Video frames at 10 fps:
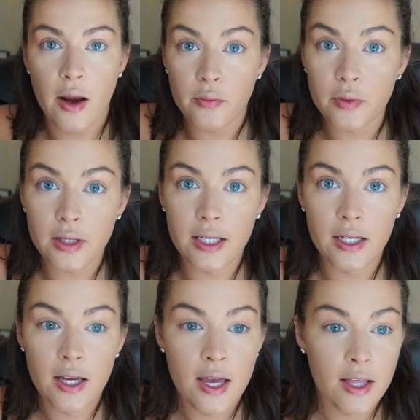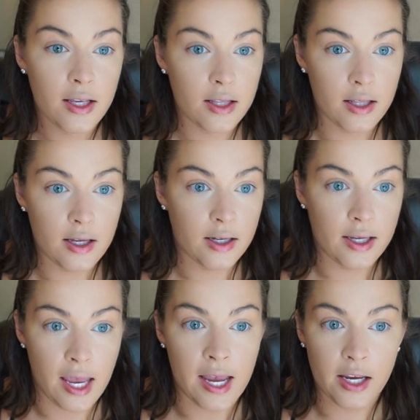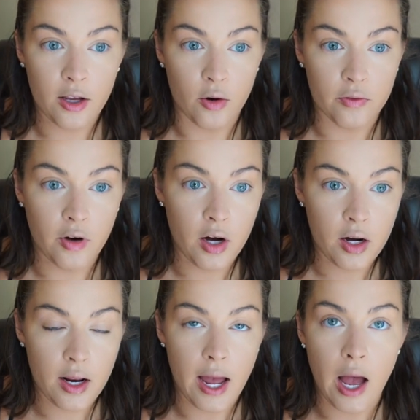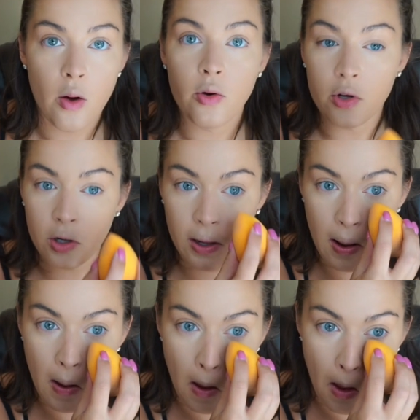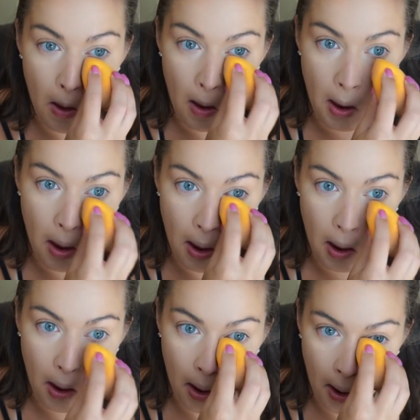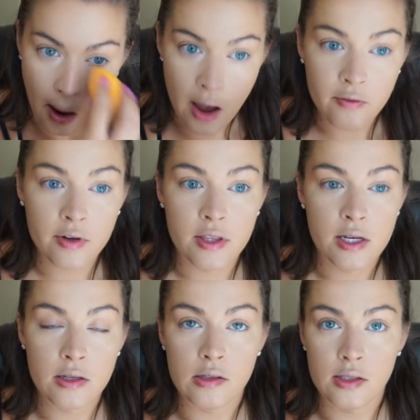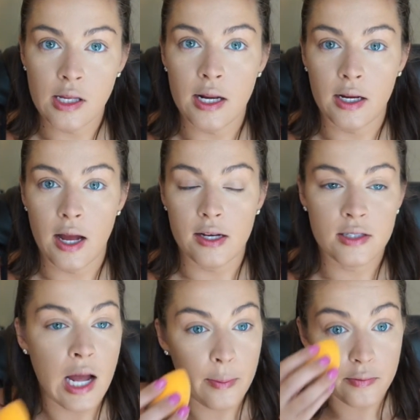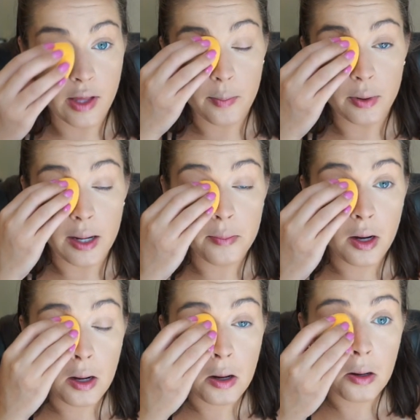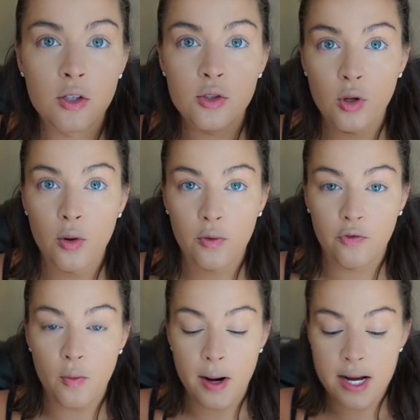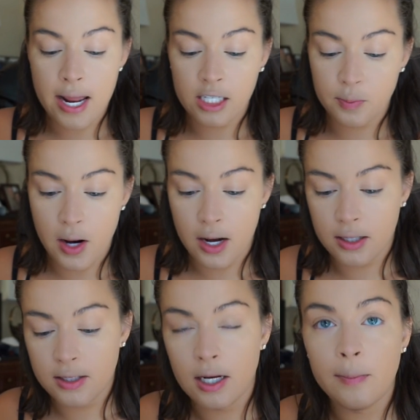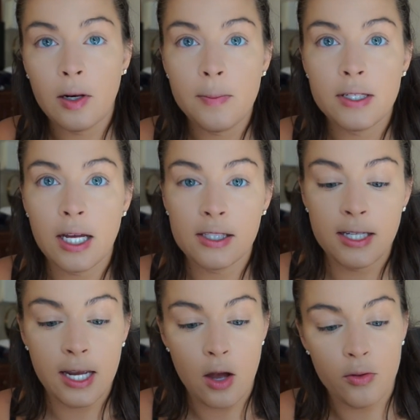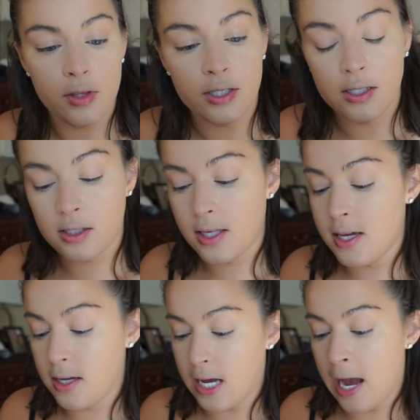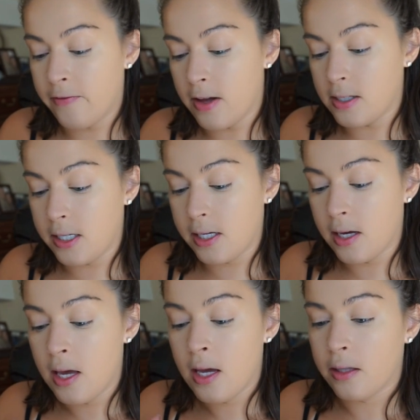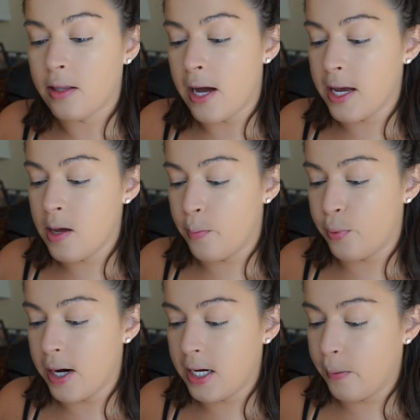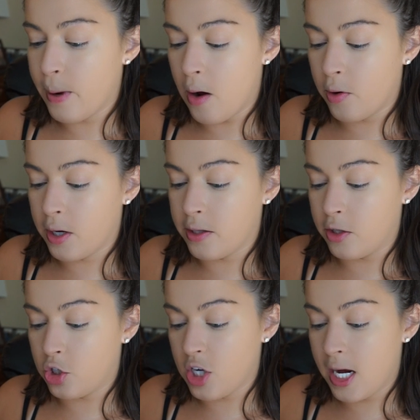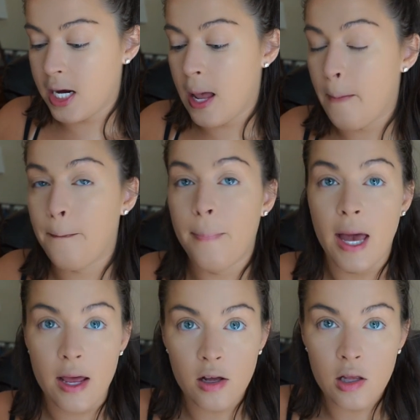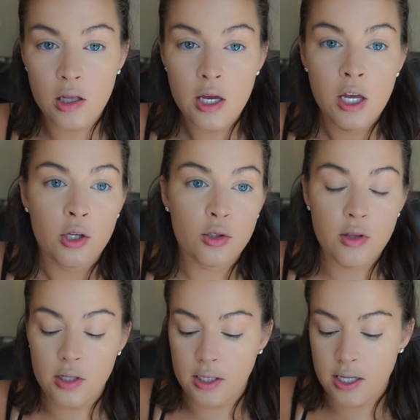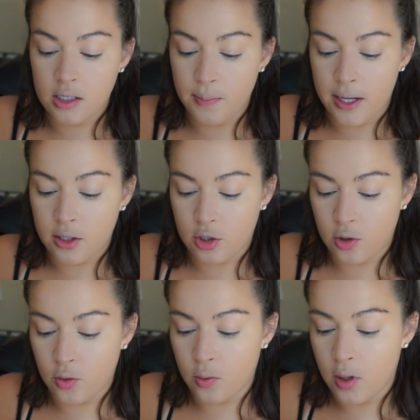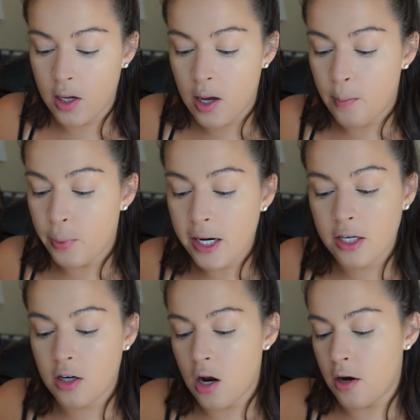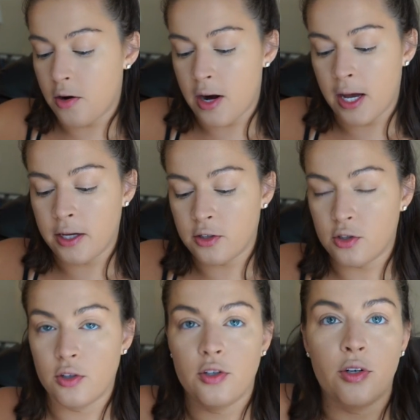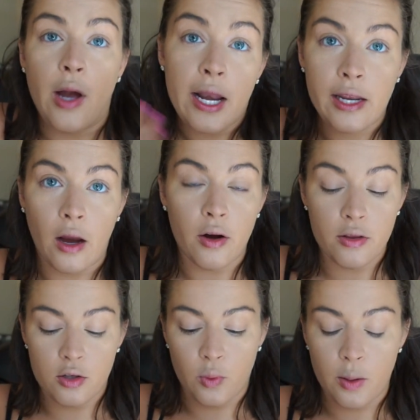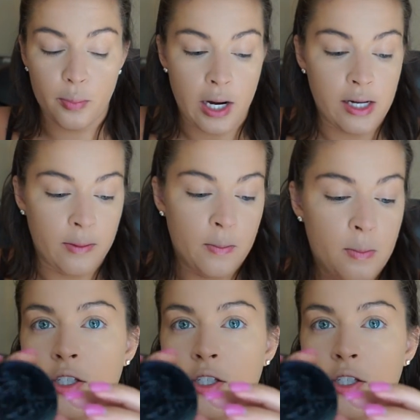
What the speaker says: I really can't get over how good everything is sitting on top of that primer. So for my next product that I'm going to be testing out, this is the Kat Von D Lock-It Brightening Powder in the shade Petal. So this is meant to brighten your under eyes, or you know, any area that you want to brighten.